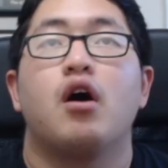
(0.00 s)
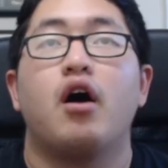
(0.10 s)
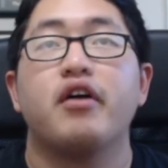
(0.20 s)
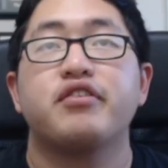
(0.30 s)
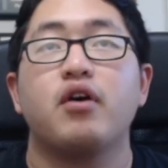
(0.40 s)

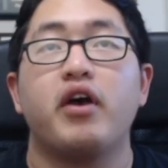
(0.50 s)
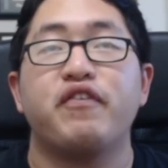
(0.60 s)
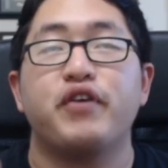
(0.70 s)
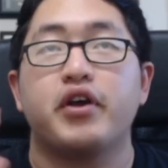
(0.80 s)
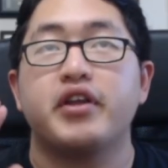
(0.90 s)
Also,
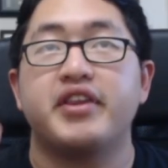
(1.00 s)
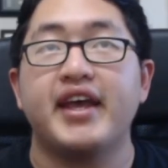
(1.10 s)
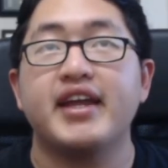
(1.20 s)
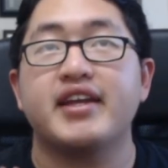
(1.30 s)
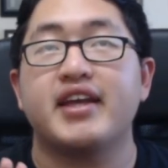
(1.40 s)
if you
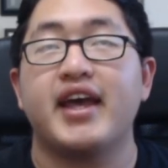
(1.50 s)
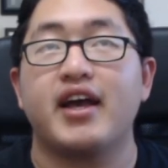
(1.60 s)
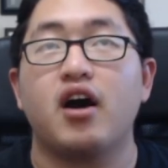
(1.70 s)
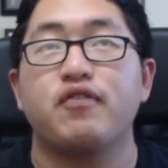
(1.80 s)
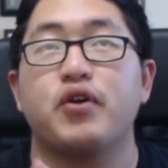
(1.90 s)
did
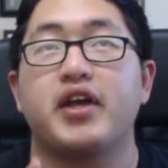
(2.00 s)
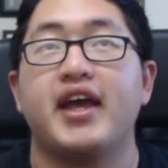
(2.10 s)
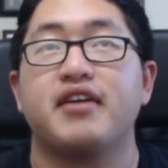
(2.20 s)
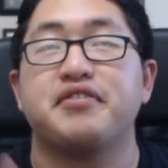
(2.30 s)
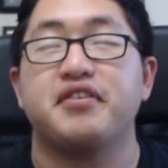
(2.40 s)
kick off your
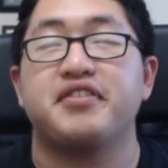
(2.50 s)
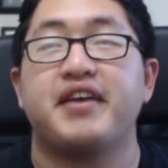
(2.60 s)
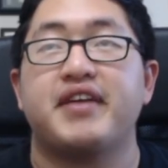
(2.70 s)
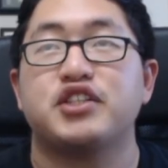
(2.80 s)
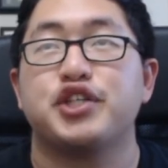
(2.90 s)
kicks to
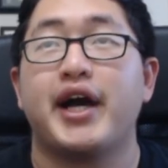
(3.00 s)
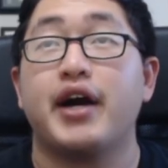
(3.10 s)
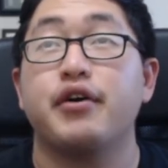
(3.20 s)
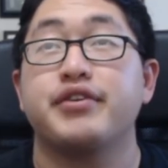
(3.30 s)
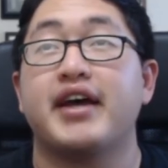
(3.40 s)
save that
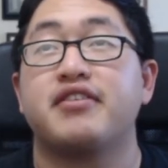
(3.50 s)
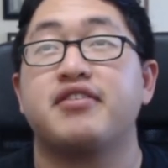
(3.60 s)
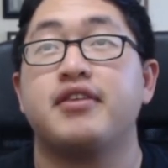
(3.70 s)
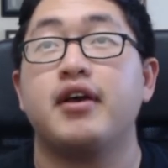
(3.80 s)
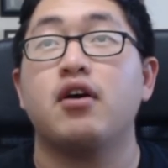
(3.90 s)
child, that
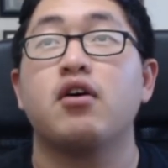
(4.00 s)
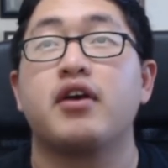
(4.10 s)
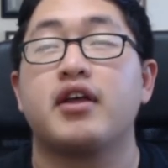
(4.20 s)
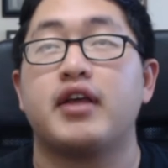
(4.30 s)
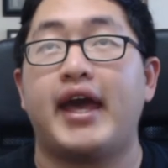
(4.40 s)
still
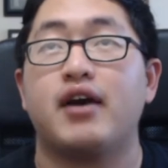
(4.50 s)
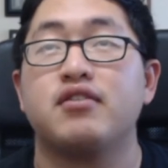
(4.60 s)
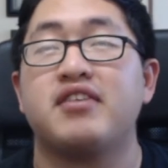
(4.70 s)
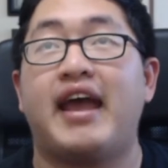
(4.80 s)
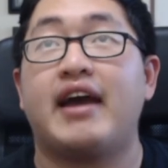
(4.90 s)

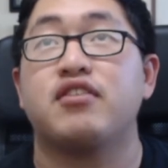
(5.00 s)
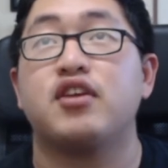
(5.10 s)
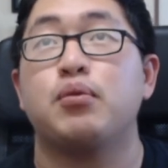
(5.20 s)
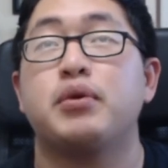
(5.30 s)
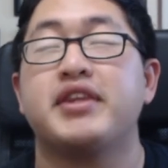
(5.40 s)
counts as
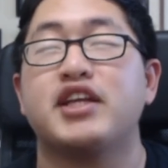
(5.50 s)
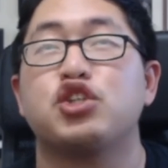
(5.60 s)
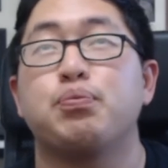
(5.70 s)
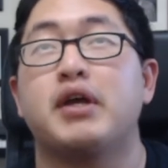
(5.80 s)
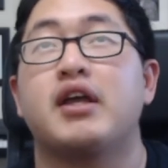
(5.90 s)
human
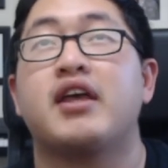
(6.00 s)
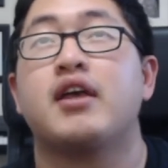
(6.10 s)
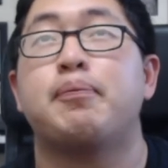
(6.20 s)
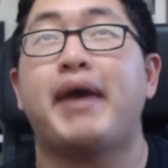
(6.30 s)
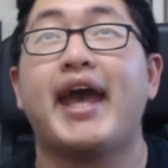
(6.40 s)
nature being
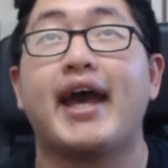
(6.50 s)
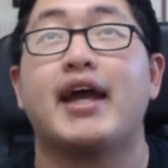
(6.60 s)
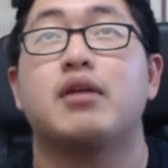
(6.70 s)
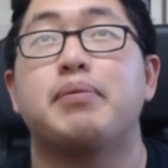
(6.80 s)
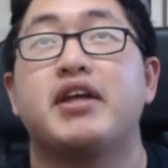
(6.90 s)

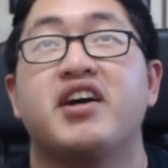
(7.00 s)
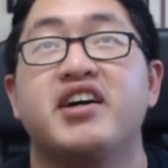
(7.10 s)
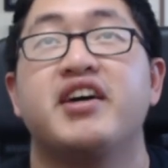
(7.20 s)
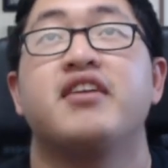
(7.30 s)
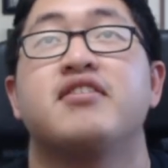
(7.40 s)
bad
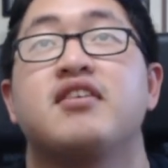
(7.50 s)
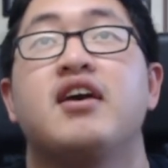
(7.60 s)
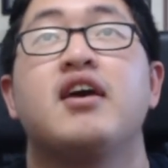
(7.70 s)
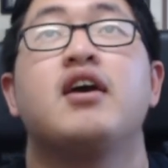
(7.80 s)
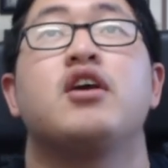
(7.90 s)
because
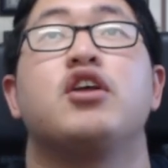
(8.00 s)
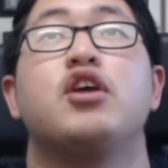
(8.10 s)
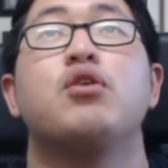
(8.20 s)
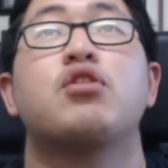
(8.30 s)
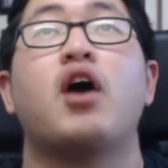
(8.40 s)

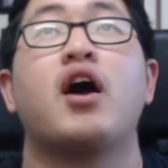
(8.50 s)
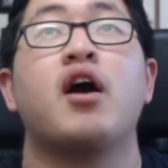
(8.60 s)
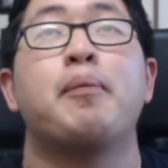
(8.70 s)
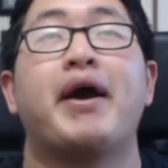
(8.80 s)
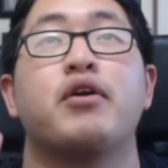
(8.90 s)
you thought
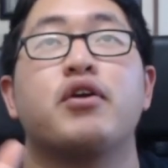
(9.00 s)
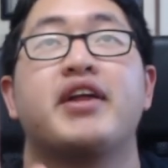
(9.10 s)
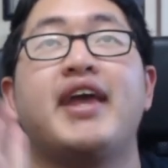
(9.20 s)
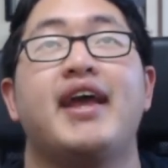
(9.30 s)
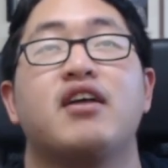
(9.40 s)
about your
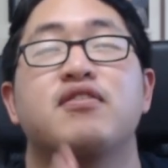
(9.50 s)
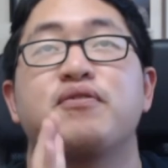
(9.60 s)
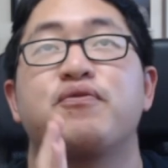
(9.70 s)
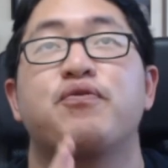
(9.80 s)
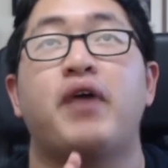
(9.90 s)
kicks
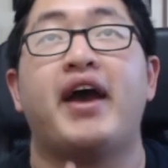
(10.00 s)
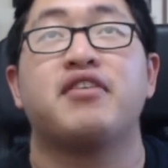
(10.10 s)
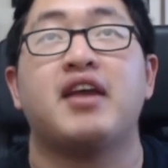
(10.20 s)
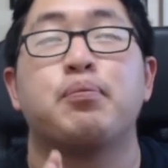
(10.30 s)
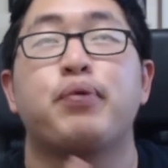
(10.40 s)

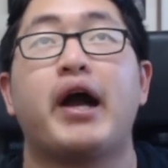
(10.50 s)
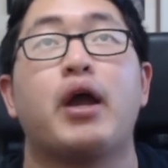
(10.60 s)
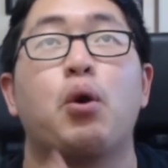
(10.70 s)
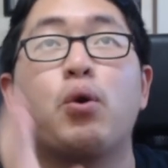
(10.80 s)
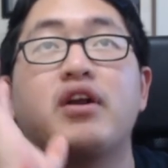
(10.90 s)
as a
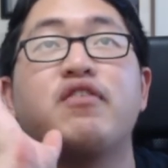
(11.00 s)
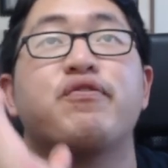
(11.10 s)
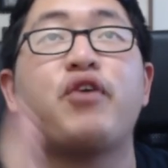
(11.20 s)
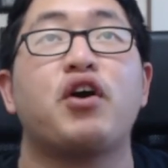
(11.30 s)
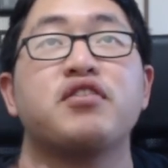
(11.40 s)
priority
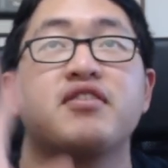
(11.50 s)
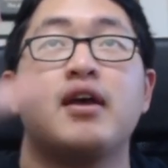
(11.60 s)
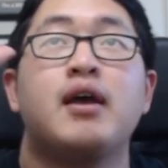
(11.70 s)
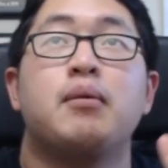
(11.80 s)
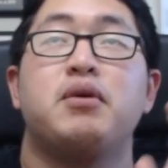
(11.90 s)
first
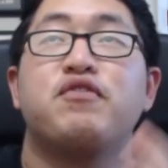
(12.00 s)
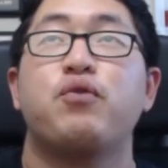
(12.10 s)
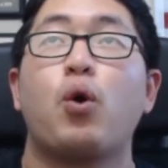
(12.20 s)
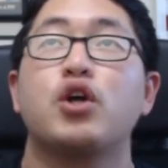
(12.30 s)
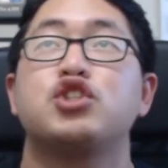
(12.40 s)

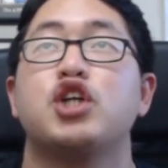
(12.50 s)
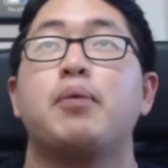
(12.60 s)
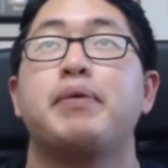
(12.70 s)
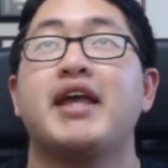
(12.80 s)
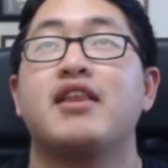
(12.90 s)
before
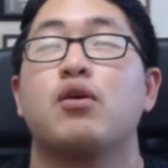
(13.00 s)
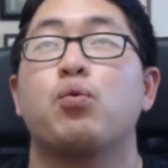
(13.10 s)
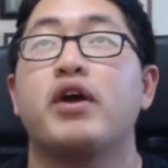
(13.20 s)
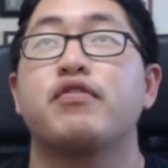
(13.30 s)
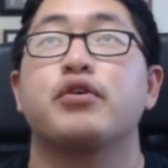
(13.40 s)
jumping in the
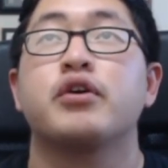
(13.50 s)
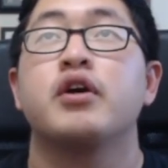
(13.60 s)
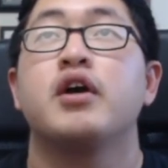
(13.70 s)
river.